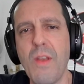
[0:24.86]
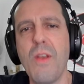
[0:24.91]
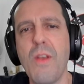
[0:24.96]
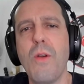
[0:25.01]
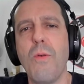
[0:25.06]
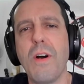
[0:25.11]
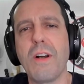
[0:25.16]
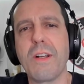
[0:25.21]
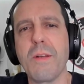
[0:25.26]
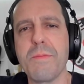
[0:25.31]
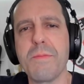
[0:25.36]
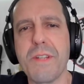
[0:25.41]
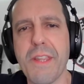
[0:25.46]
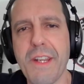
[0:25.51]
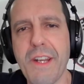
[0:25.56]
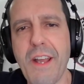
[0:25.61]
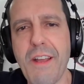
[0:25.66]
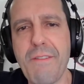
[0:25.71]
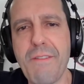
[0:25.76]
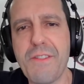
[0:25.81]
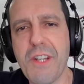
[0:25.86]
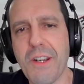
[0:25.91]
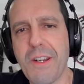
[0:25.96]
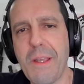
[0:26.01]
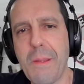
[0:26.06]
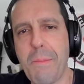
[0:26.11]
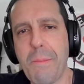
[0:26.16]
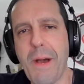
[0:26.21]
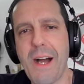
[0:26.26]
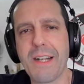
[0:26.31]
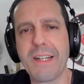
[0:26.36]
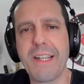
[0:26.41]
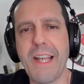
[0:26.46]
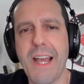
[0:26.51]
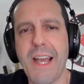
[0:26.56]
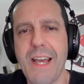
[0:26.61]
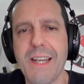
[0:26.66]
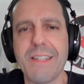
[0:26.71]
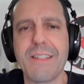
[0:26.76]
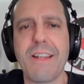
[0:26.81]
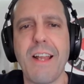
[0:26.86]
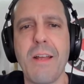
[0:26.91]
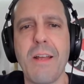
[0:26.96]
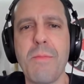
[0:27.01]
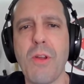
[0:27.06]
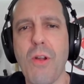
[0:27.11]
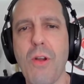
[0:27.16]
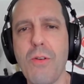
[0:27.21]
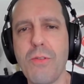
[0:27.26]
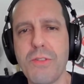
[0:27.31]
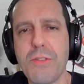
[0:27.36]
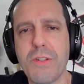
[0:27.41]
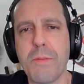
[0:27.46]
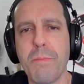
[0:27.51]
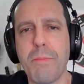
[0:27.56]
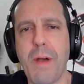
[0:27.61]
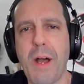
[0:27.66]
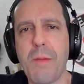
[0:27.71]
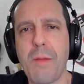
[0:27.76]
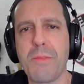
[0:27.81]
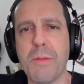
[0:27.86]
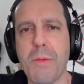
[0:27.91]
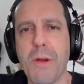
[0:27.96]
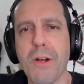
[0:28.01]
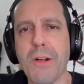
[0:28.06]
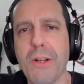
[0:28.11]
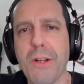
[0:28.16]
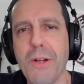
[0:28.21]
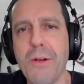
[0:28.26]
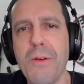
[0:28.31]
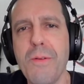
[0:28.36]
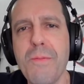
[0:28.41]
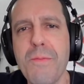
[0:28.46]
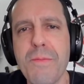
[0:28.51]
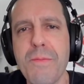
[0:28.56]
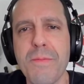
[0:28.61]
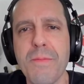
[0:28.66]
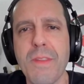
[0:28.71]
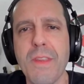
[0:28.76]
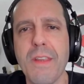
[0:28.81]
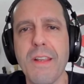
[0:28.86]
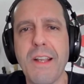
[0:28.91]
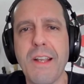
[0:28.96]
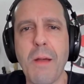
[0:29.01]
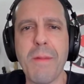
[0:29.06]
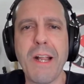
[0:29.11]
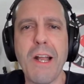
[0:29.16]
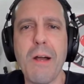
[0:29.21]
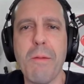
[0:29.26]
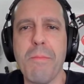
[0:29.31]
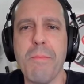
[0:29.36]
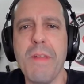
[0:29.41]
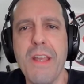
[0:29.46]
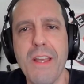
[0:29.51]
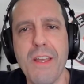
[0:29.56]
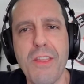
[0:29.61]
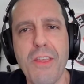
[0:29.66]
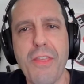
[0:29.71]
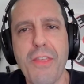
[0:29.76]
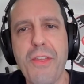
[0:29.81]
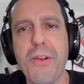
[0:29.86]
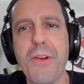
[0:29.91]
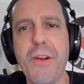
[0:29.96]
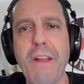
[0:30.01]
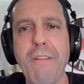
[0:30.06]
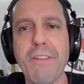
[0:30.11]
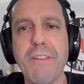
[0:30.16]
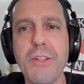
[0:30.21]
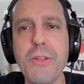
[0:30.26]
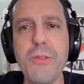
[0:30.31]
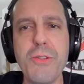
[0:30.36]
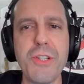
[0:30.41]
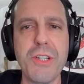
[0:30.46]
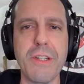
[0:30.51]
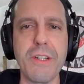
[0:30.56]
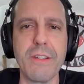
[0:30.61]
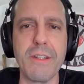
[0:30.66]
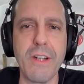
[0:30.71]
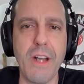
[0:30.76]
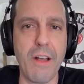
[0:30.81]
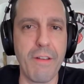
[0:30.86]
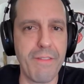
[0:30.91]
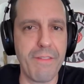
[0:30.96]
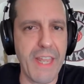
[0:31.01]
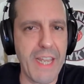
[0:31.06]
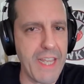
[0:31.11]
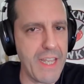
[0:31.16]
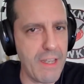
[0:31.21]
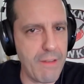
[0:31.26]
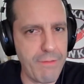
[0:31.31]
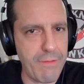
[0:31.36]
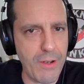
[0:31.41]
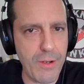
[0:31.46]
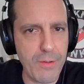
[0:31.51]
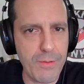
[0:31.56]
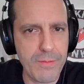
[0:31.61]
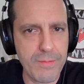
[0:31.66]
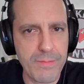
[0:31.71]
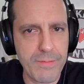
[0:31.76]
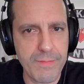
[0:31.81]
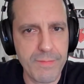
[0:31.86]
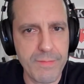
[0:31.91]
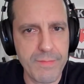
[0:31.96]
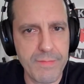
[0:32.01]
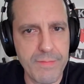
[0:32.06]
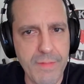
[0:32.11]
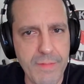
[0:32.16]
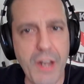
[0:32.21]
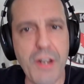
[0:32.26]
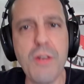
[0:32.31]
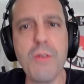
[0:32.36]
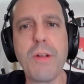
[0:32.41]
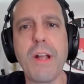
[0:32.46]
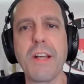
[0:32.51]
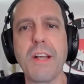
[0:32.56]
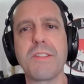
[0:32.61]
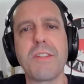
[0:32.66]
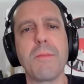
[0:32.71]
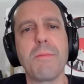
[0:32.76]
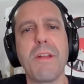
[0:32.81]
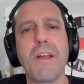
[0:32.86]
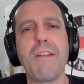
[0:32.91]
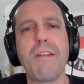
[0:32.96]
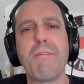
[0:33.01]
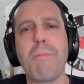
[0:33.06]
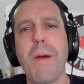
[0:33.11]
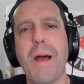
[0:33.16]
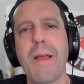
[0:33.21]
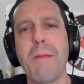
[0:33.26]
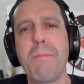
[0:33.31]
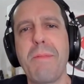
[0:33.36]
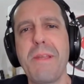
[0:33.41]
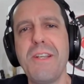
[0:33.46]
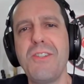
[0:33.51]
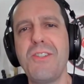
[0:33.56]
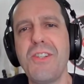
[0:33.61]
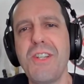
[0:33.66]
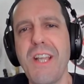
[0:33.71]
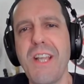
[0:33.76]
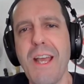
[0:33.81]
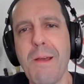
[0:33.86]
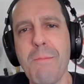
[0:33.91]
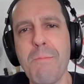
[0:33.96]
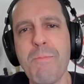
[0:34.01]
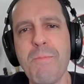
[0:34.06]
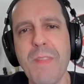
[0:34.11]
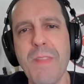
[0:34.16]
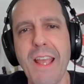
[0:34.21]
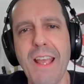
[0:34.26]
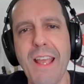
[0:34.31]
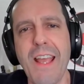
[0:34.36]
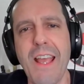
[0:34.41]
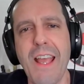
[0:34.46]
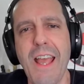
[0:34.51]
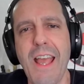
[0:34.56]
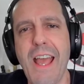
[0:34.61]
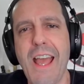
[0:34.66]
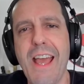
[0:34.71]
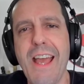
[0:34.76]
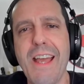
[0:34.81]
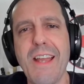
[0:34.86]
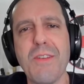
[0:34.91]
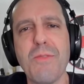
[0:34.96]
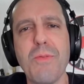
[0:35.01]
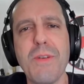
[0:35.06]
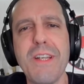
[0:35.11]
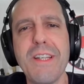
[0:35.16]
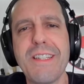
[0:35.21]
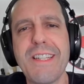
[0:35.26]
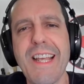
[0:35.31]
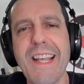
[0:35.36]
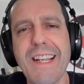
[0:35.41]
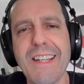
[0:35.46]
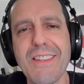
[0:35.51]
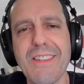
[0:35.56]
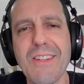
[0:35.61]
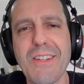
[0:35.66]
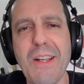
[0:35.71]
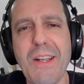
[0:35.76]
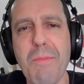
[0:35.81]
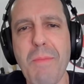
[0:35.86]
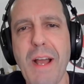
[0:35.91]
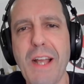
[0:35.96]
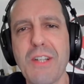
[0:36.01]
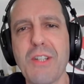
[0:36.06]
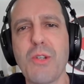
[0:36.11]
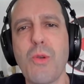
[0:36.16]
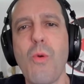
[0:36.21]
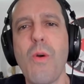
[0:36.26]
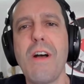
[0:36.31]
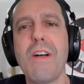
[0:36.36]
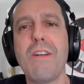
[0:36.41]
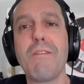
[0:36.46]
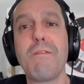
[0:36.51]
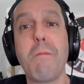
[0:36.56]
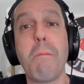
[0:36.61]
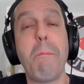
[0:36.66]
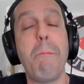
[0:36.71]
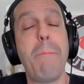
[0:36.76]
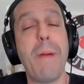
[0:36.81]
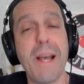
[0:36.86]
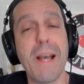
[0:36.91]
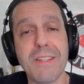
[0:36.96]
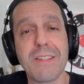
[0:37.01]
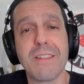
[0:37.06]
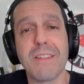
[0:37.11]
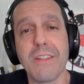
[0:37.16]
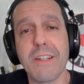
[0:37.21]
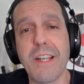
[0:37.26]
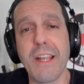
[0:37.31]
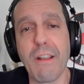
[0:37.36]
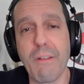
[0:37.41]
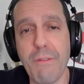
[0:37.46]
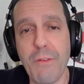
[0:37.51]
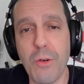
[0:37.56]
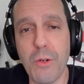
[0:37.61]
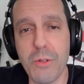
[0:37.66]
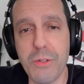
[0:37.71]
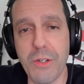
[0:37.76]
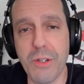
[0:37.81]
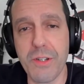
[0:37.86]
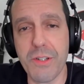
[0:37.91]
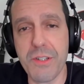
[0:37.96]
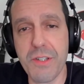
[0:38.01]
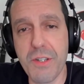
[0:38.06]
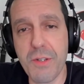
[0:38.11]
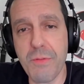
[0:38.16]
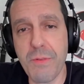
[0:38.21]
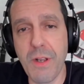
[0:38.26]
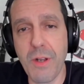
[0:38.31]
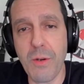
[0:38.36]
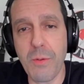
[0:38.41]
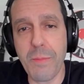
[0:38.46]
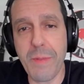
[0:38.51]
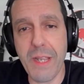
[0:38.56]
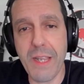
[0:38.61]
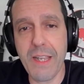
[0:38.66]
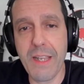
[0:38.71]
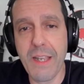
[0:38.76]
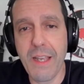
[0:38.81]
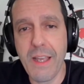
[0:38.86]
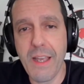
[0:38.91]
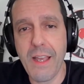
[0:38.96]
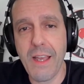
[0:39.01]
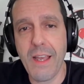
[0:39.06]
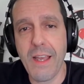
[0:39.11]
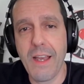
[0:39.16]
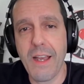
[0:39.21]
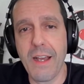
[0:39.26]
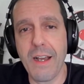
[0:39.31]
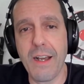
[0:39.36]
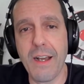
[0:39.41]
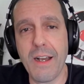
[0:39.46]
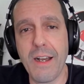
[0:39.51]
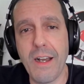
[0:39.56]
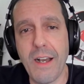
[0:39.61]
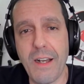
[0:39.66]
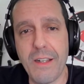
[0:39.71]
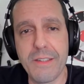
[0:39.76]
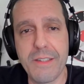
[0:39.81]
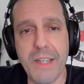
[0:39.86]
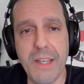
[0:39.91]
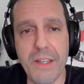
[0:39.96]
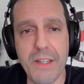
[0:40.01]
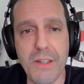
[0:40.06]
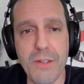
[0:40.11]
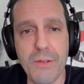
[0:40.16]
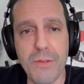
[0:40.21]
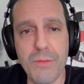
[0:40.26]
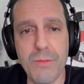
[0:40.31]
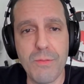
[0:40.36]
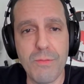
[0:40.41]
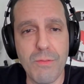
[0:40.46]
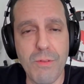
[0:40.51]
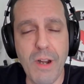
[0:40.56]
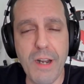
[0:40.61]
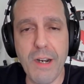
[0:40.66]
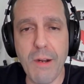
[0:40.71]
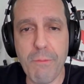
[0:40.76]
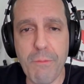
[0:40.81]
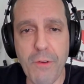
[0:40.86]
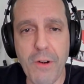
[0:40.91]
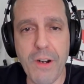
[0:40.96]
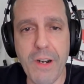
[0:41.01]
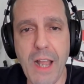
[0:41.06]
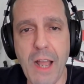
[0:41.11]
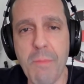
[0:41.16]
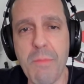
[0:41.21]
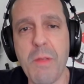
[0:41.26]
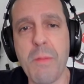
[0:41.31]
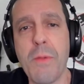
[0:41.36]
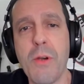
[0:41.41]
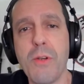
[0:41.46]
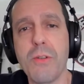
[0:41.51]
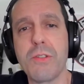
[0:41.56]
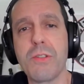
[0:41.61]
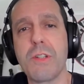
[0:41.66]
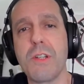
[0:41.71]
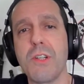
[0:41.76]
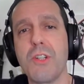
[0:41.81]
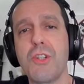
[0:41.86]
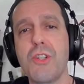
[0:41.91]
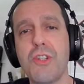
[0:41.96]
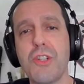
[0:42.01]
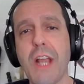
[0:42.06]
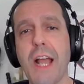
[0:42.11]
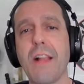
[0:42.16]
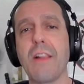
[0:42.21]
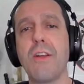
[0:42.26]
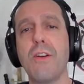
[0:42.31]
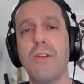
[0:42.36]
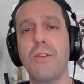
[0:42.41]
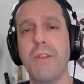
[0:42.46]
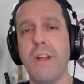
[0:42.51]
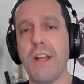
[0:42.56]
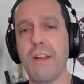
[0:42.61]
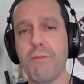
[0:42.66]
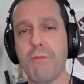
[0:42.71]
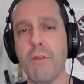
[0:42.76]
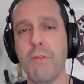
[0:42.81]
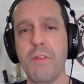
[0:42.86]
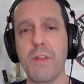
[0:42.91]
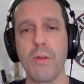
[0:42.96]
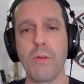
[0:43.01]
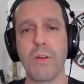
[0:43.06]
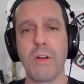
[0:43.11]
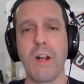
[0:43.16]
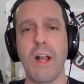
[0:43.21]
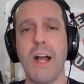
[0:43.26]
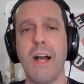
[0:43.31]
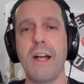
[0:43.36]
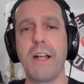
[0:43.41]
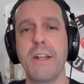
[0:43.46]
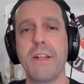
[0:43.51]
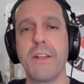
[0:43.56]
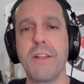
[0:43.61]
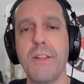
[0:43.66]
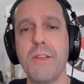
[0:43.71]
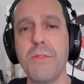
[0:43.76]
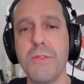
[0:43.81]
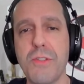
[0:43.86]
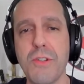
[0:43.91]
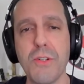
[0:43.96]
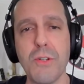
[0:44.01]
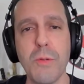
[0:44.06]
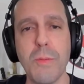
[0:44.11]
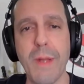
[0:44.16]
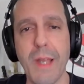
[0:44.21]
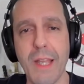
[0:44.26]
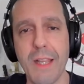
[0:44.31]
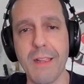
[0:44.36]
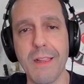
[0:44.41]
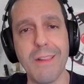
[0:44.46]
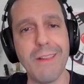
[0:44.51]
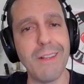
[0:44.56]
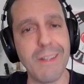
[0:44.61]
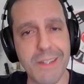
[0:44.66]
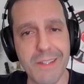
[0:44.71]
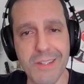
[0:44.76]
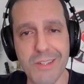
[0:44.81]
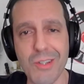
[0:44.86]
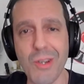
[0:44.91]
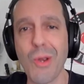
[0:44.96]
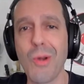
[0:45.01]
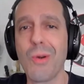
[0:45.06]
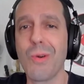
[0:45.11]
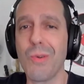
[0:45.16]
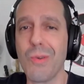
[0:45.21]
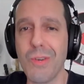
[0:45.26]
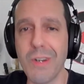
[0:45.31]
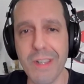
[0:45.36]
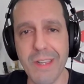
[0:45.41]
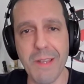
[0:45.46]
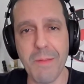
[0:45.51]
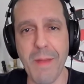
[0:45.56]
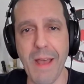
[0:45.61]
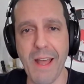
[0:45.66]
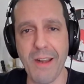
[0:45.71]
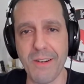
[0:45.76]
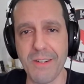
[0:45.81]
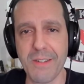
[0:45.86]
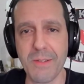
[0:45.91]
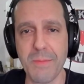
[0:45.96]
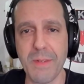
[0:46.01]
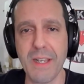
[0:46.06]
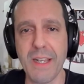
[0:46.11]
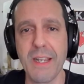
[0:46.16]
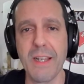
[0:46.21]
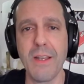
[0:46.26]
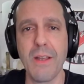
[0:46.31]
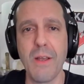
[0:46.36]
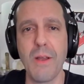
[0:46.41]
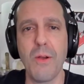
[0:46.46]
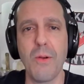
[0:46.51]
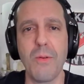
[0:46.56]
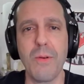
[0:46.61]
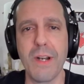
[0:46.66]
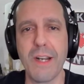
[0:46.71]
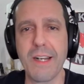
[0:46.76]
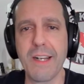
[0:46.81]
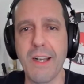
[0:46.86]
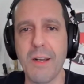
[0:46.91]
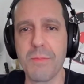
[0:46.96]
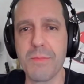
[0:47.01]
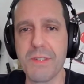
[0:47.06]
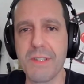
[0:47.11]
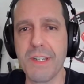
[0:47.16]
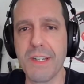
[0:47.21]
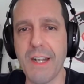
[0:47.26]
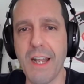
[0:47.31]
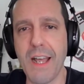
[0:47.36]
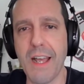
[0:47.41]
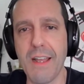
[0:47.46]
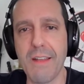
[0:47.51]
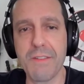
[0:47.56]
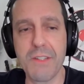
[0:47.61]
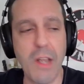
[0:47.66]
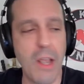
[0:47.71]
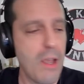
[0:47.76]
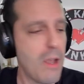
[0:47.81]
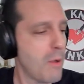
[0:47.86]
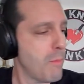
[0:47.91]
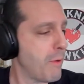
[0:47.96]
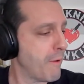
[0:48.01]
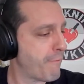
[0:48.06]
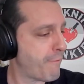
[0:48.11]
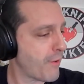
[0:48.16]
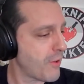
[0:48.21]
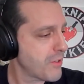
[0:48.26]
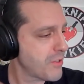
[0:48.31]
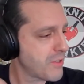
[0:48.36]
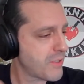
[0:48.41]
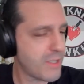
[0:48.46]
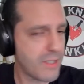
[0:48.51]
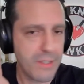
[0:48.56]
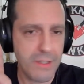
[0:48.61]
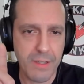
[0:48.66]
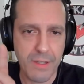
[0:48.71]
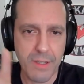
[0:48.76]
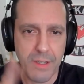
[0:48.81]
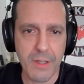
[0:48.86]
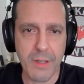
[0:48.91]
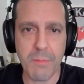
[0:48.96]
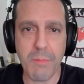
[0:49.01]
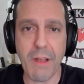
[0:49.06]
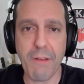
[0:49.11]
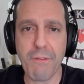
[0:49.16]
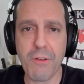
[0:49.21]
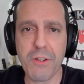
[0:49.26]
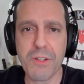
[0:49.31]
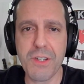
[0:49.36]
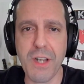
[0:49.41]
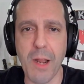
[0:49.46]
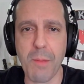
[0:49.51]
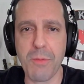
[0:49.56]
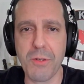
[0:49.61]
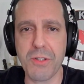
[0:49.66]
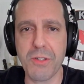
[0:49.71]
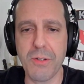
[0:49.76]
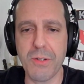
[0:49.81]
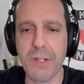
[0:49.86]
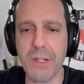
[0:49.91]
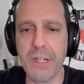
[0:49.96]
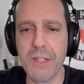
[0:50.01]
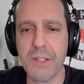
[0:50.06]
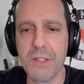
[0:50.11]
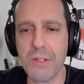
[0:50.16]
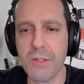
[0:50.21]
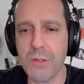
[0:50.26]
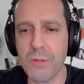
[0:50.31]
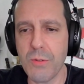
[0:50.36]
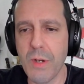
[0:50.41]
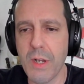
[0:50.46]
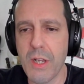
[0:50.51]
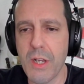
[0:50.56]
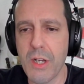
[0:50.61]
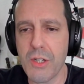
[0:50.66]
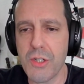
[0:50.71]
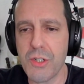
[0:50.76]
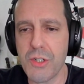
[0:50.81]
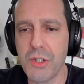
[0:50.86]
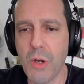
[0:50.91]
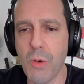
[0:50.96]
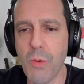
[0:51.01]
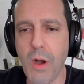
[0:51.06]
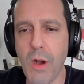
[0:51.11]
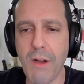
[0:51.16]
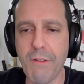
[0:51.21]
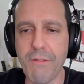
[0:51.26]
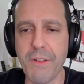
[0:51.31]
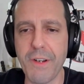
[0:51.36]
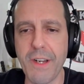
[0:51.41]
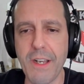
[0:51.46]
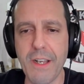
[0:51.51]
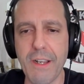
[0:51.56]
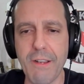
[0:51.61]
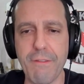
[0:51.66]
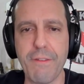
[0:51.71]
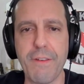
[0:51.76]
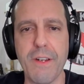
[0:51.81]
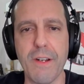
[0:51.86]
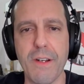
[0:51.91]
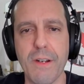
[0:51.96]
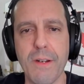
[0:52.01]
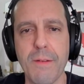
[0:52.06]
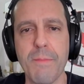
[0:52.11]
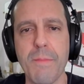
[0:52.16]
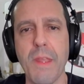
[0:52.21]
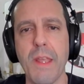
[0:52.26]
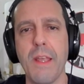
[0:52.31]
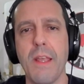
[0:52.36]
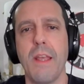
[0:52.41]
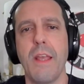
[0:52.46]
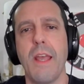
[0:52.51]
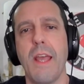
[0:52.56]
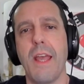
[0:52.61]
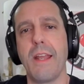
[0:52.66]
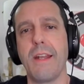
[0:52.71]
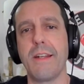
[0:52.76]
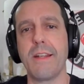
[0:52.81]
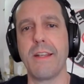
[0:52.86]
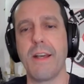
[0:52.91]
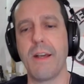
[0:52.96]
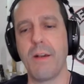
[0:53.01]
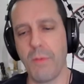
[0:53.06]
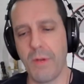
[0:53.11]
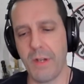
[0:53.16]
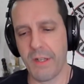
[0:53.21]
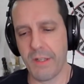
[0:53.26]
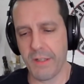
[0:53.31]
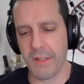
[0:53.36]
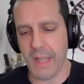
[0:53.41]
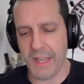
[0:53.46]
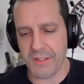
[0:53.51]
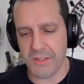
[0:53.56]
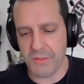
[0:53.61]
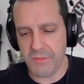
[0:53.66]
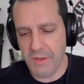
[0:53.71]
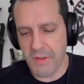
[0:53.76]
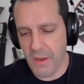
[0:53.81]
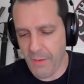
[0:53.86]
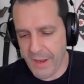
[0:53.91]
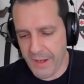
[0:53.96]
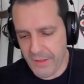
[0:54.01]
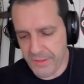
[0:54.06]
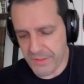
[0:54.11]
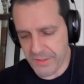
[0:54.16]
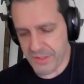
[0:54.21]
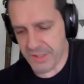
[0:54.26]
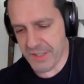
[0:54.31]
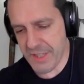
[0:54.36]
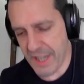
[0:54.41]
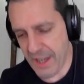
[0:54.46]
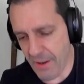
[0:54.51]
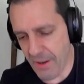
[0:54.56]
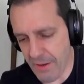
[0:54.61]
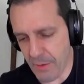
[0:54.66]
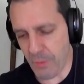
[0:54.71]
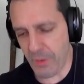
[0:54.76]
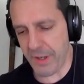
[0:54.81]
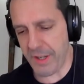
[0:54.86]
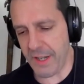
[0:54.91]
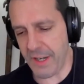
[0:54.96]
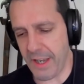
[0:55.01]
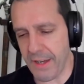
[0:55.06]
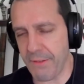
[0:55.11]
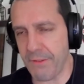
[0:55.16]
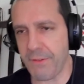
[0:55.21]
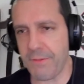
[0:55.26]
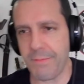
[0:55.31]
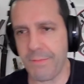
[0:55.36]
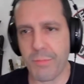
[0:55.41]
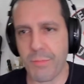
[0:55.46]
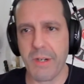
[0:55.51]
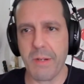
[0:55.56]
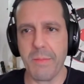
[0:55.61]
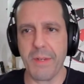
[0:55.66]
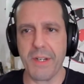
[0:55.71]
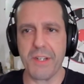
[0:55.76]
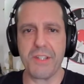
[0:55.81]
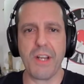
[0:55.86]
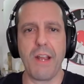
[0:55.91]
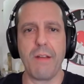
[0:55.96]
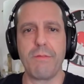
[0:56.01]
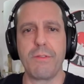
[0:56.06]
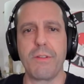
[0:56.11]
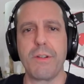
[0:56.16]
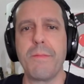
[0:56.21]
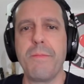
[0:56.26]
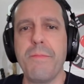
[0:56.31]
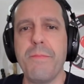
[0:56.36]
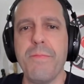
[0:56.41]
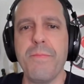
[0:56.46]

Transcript: Welcome to the Knife Junkie Podcast. I'm your host, Bob DeMarco. Coming up, the third evolution of the Evo, a new custom knife by B G M, and we take a look at my twelve best-looking folders. You know me. Uh, I'll tell you right up front, I'm the most shallow knife reviewer on YouTube, and looks really matter to me when it comes to knives. But first, my first opportunity to show off a knife here. And uh, well, as you know, I don't just carry one knife pretty much ever.